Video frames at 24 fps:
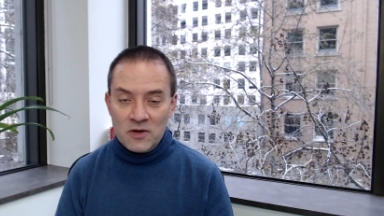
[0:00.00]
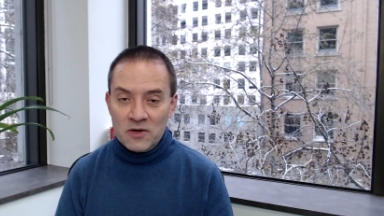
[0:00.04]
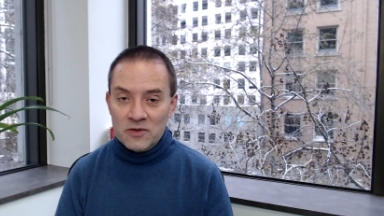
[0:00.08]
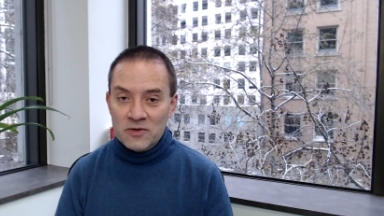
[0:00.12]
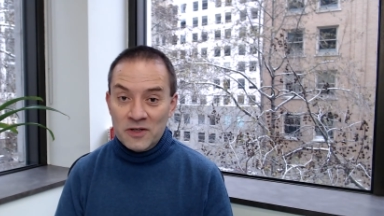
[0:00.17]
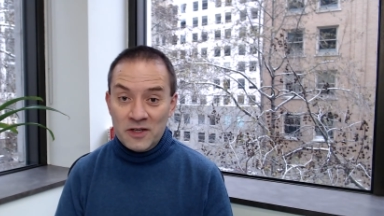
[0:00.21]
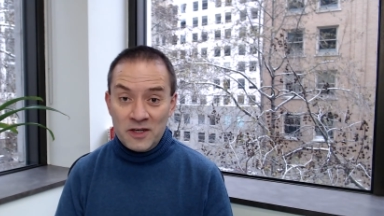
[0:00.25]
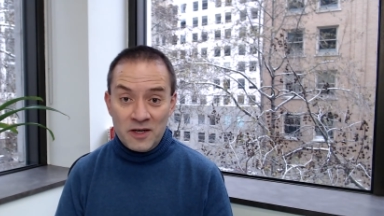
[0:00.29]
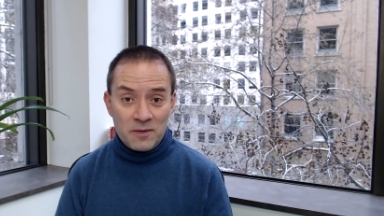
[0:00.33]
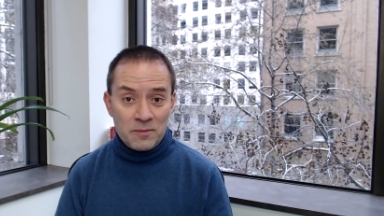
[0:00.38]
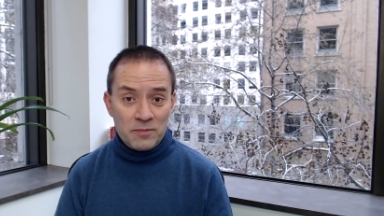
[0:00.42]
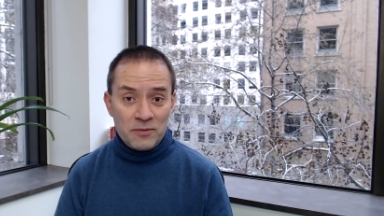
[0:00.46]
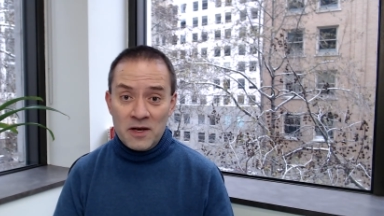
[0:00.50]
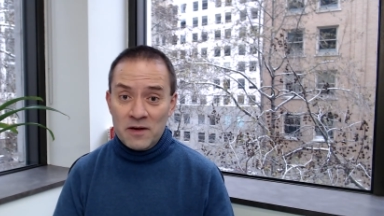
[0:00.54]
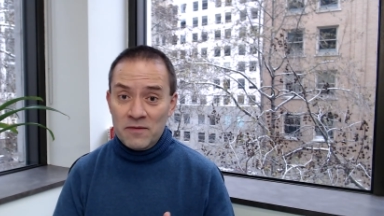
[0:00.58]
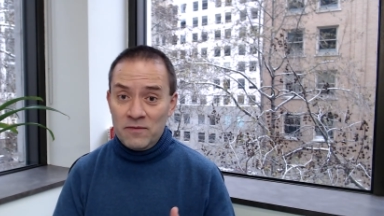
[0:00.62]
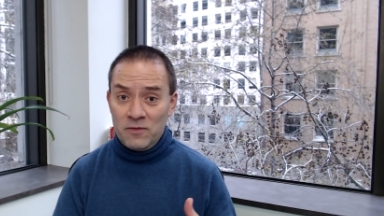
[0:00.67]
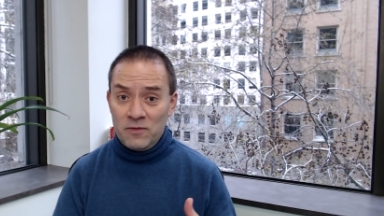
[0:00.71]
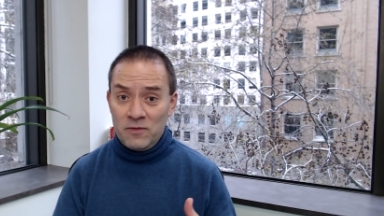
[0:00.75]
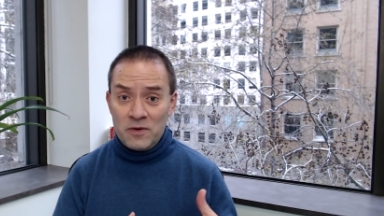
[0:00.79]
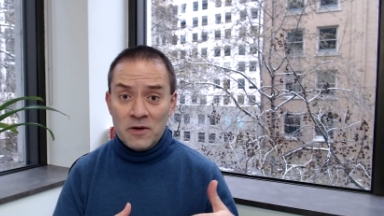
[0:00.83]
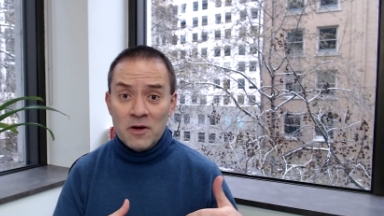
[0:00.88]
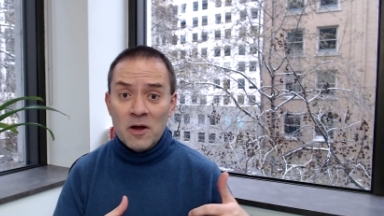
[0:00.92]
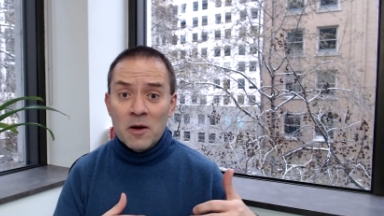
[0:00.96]
You can apply
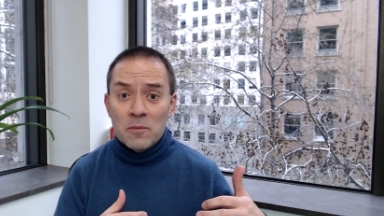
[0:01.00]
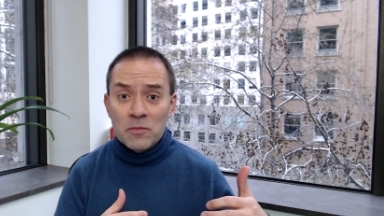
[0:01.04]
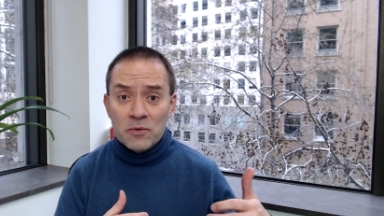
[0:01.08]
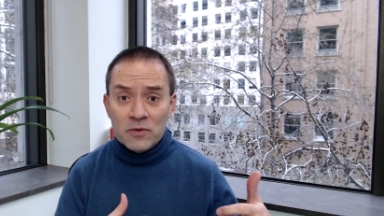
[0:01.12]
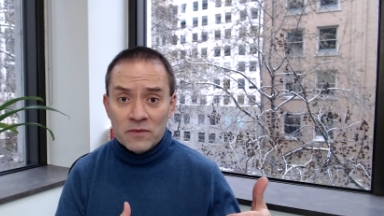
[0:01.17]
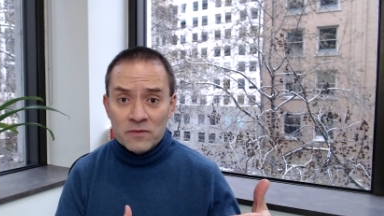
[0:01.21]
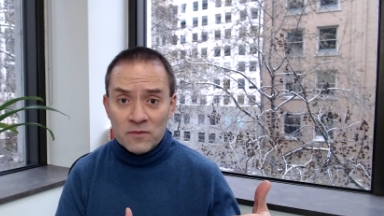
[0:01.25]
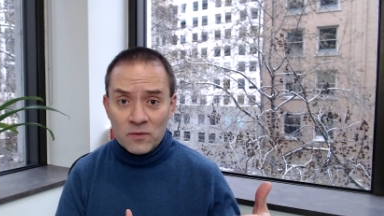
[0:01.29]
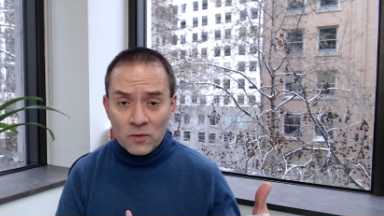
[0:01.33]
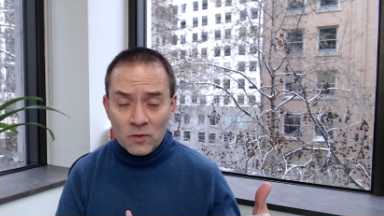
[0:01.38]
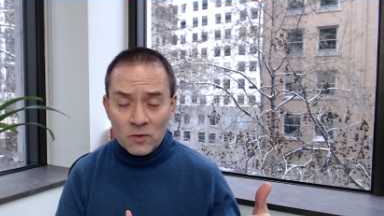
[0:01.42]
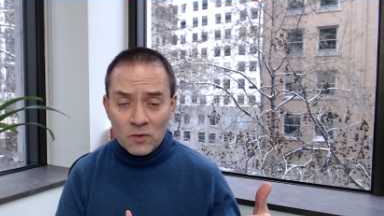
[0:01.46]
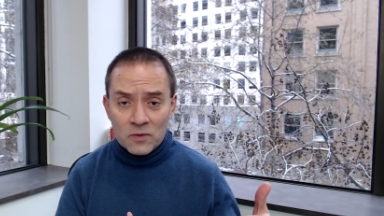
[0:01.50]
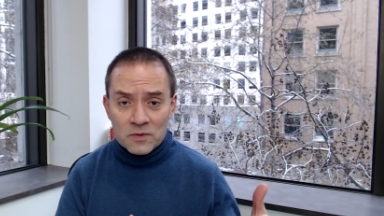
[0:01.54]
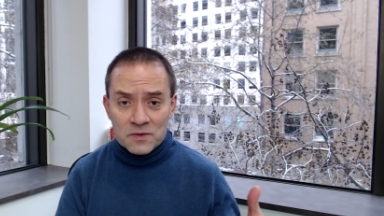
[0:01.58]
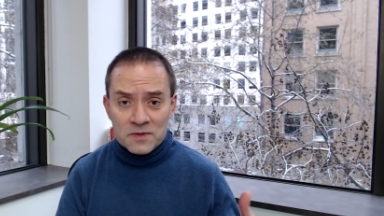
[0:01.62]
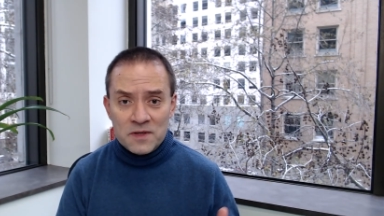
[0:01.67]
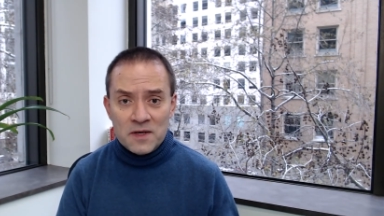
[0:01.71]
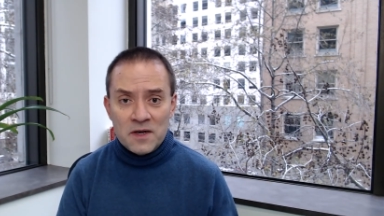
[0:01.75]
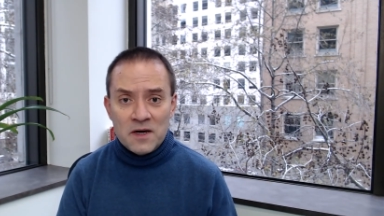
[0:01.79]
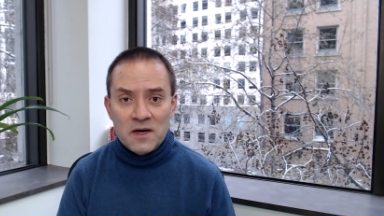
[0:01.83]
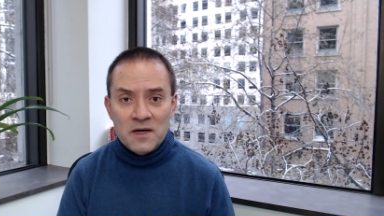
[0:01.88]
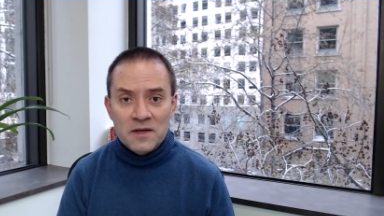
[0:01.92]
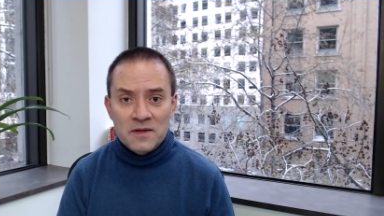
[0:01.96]
for a number of roles
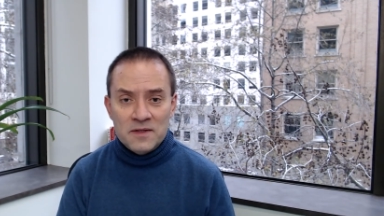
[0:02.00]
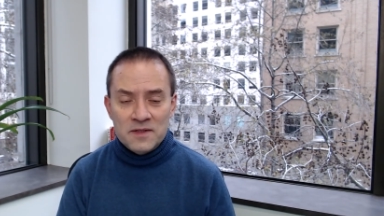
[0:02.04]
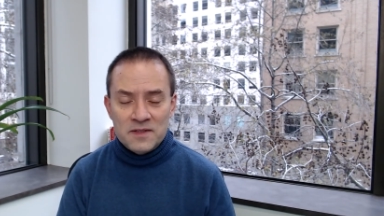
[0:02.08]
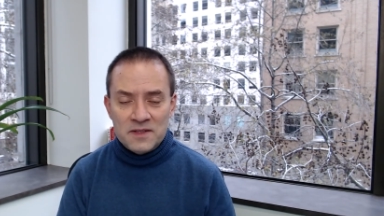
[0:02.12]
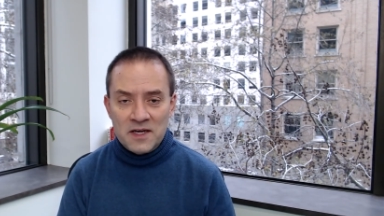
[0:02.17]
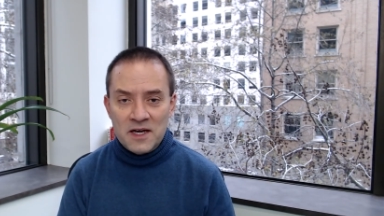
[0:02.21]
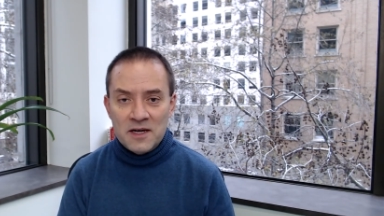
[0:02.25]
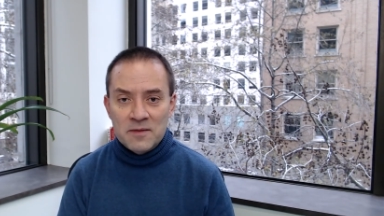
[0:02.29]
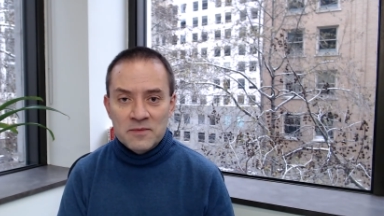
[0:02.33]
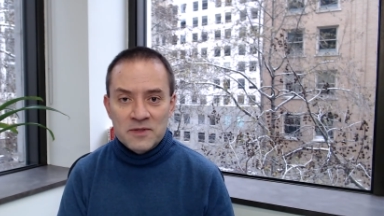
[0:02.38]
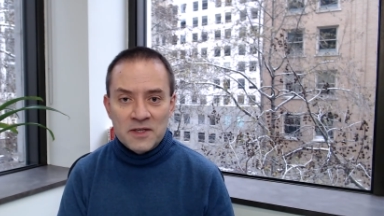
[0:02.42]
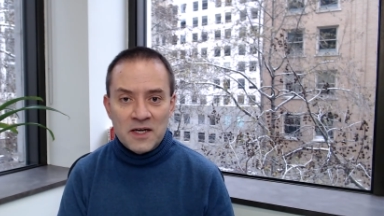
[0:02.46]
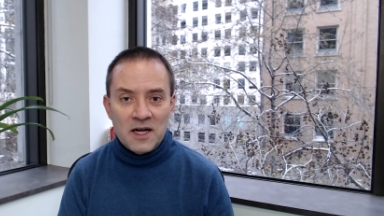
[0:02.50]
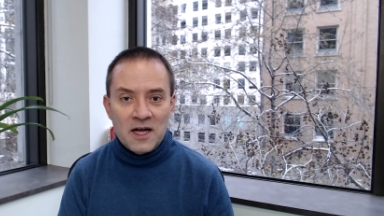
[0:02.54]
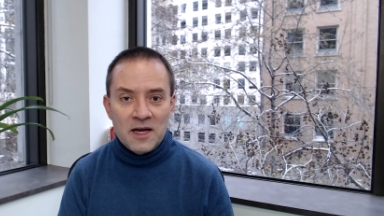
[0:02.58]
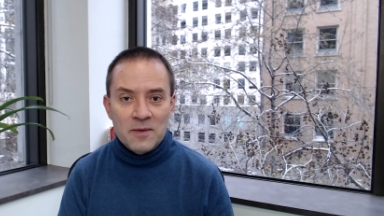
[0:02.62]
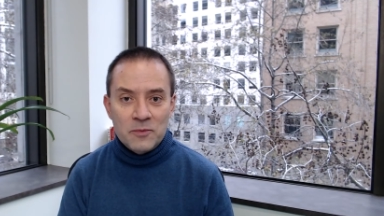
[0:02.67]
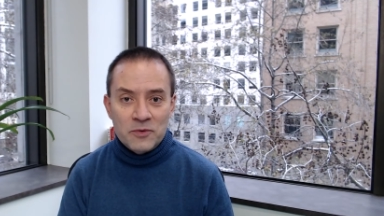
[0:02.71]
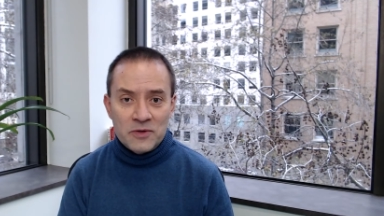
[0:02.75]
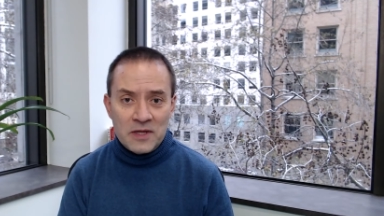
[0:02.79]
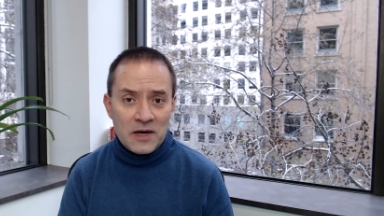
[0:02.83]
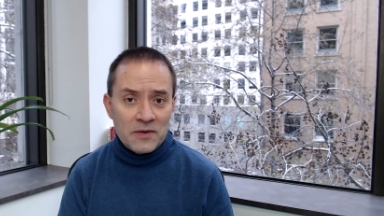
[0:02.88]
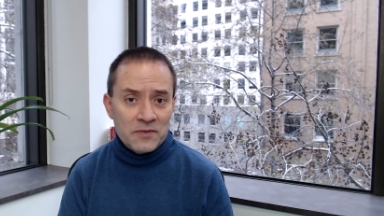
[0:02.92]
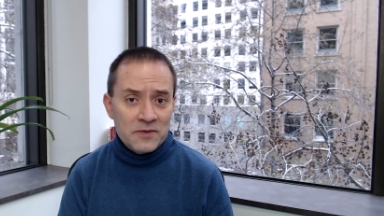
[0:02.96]
there at the same time
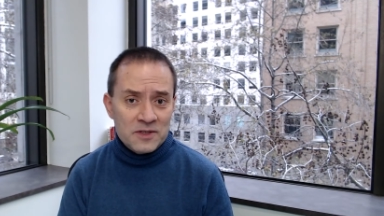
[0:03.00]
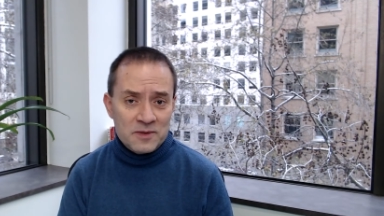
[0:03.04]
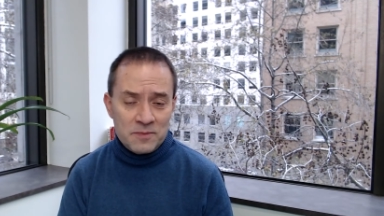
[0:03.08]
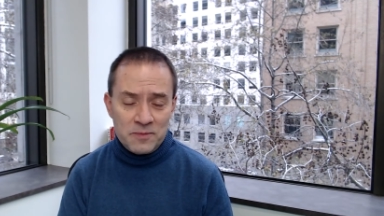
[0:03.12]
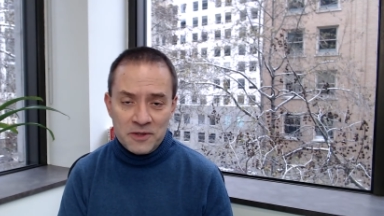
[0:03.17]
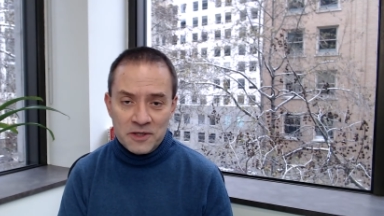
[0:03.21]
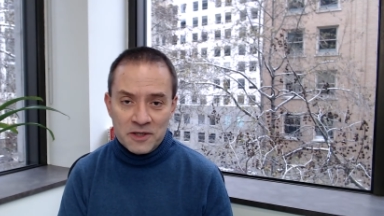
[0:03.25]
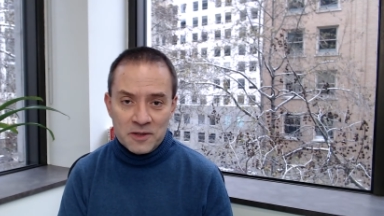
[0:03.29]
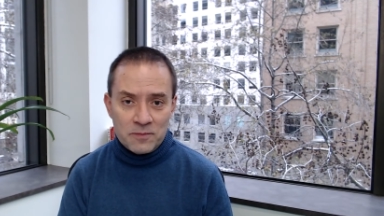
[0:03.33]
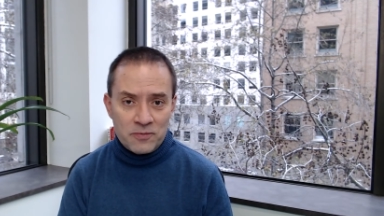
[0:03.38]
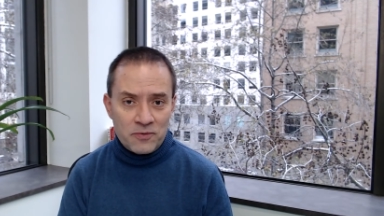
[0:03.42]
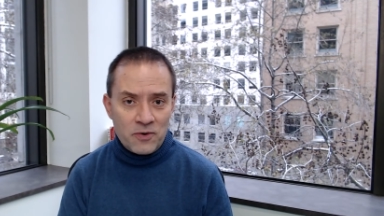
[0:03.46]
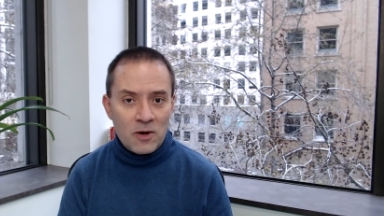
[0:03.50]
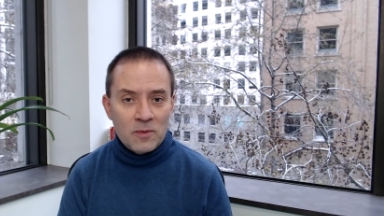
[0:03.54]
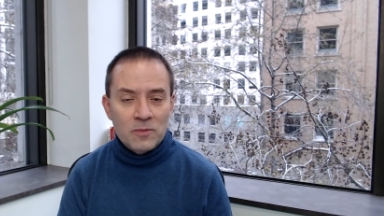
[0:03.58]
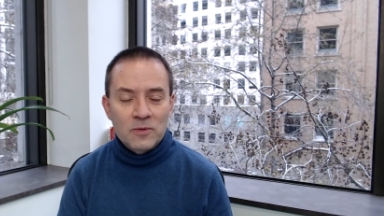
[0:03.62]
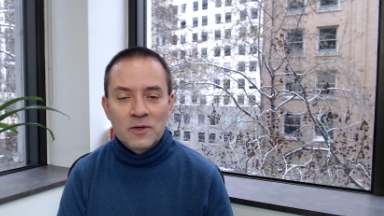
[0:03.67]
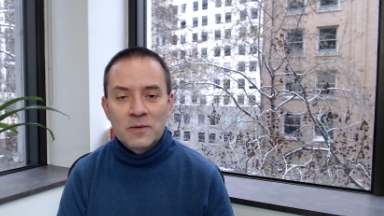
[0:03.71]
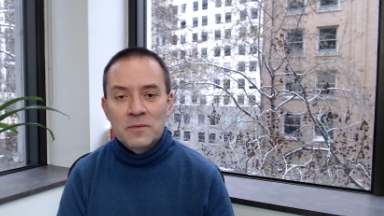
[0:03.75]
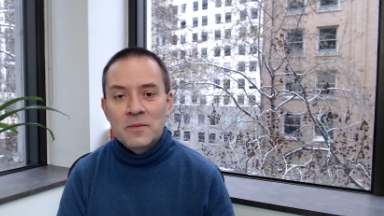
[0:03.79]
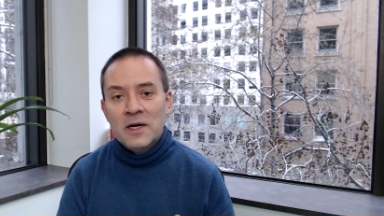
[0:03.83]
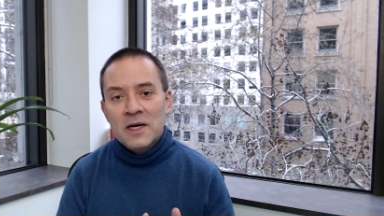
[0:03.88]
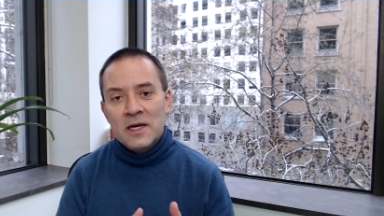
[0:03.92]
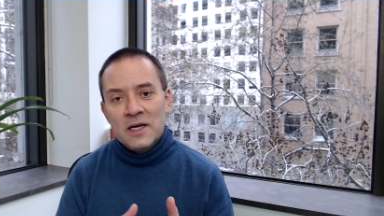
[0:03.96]
without this being a problem.